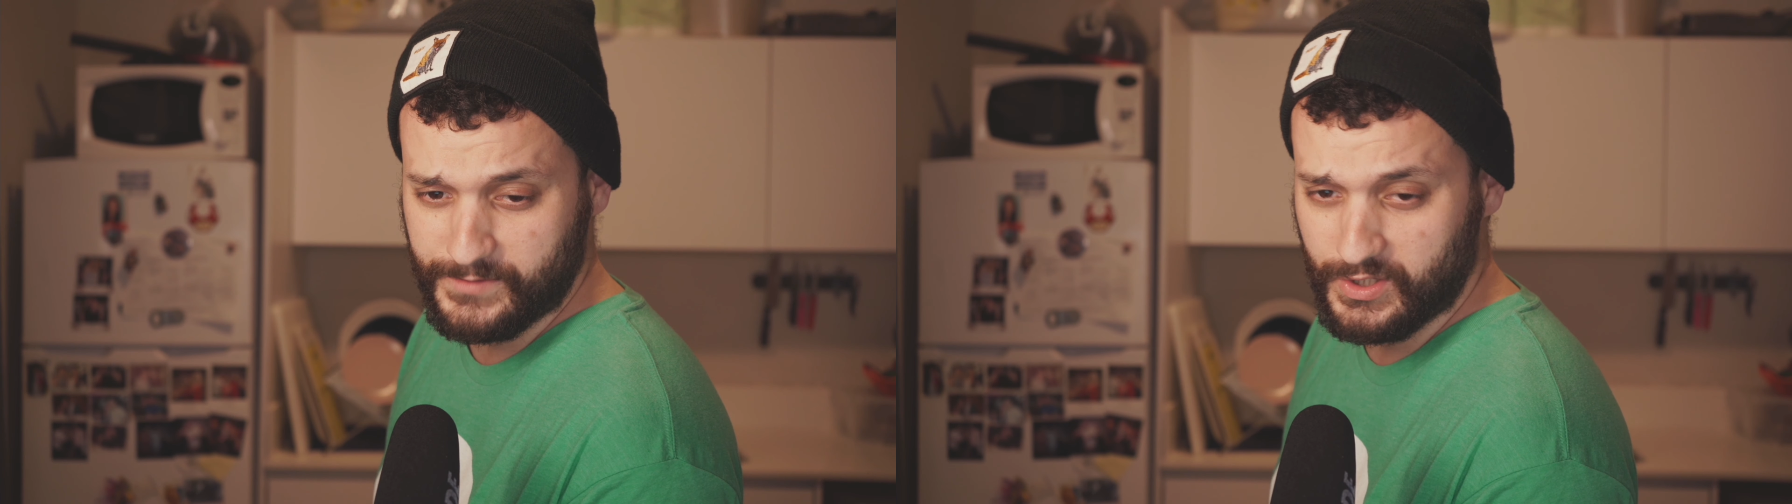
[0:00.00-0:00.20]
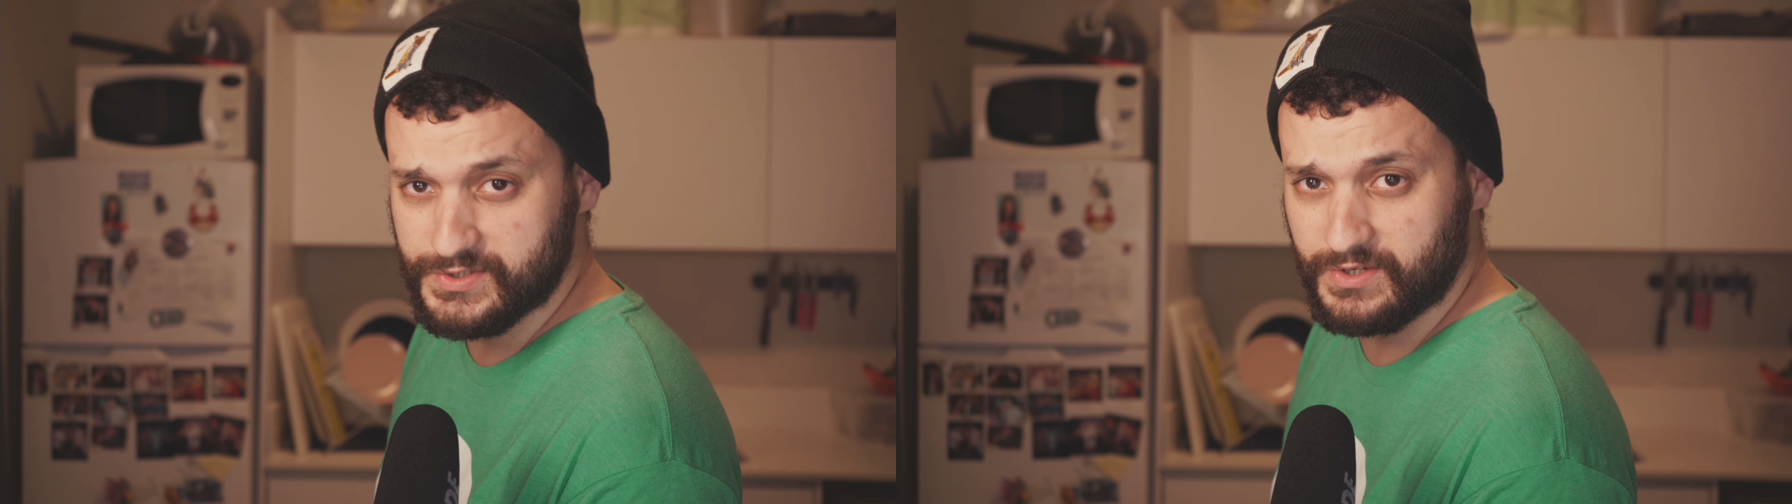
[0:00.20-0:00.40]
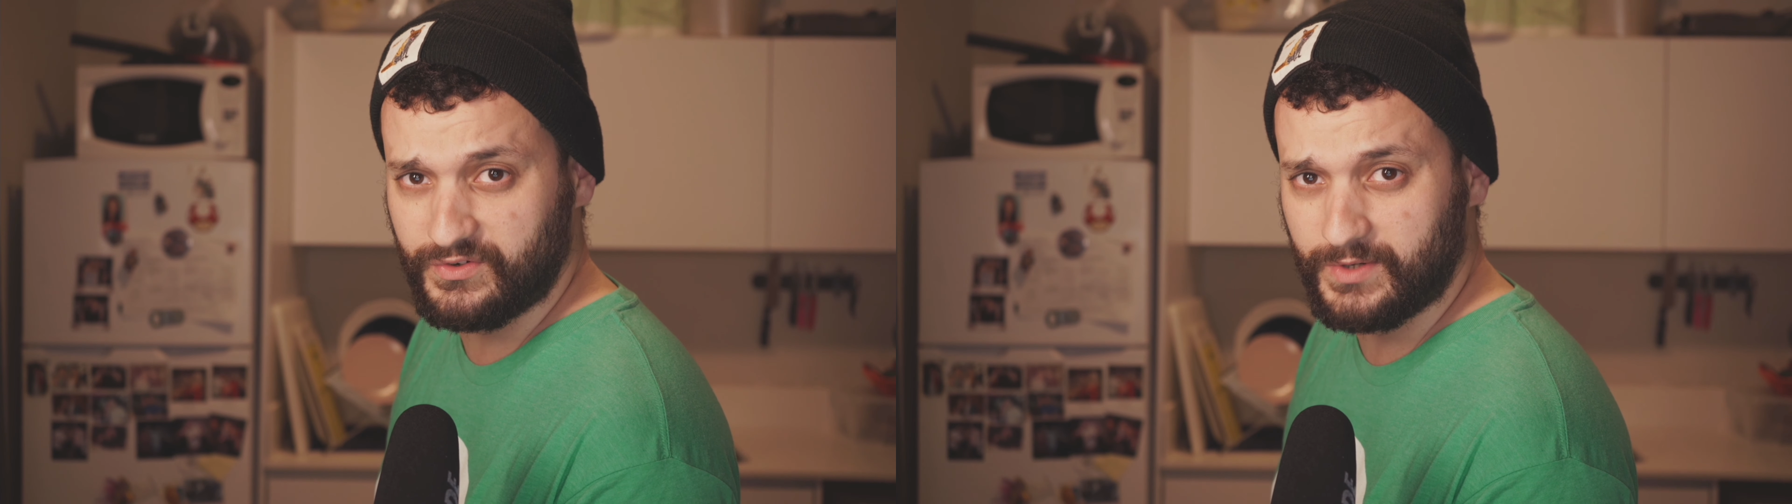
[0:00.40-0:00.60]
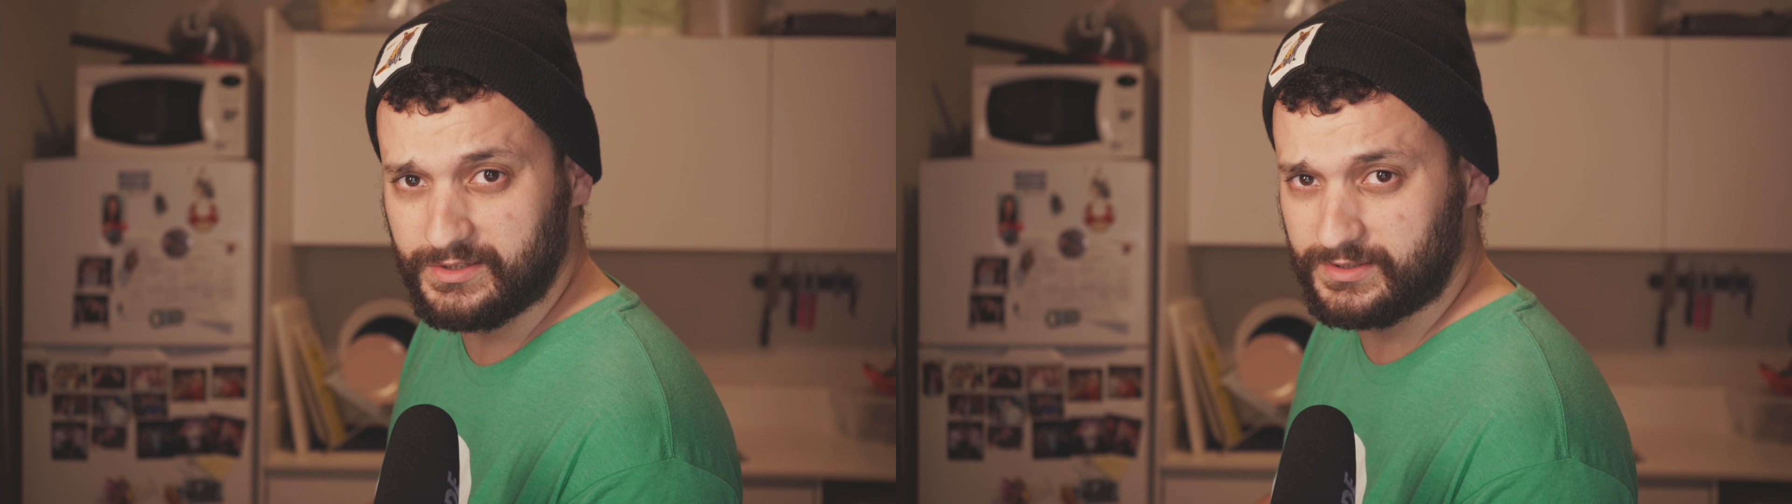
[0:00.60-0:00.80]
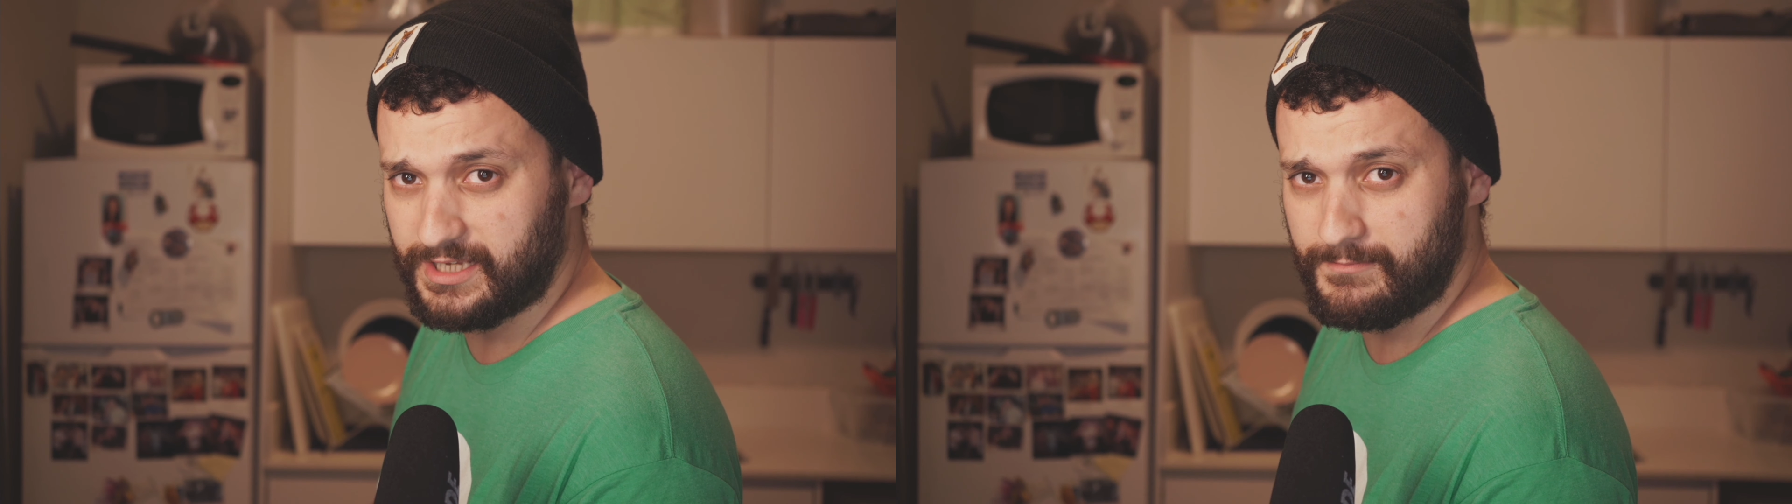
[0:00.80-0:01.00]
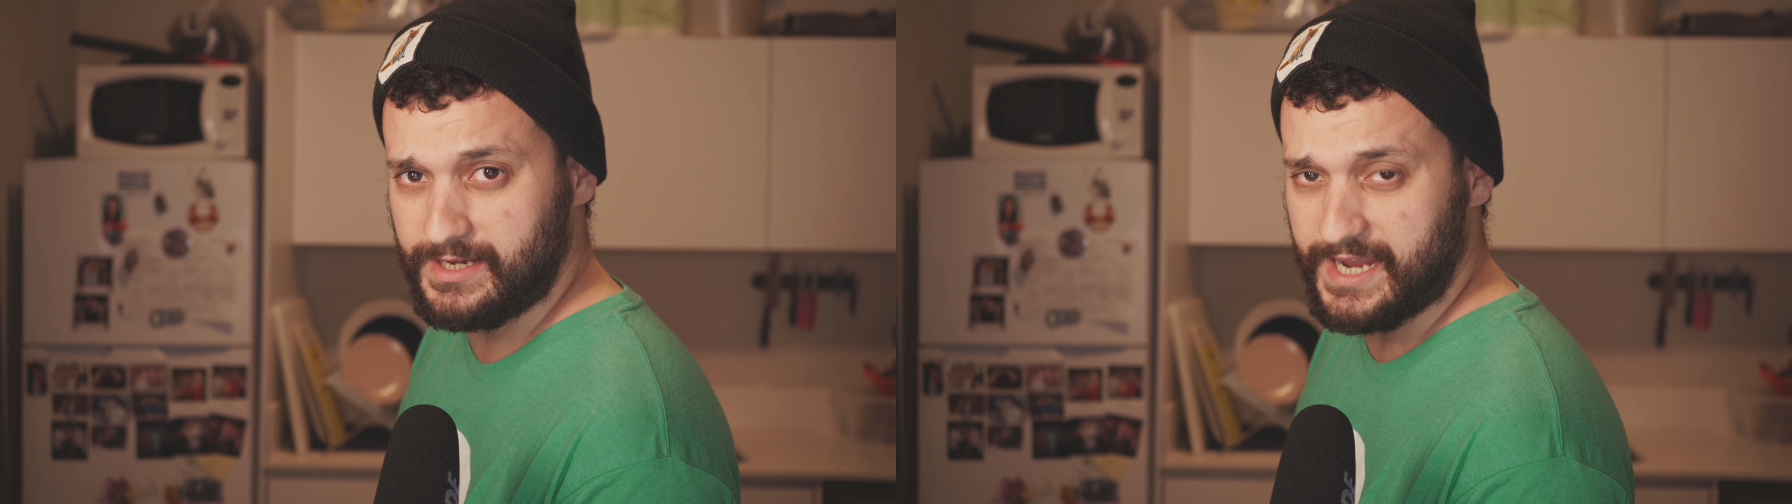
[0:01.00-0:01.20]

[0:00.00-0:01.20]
Also, if you want to tell me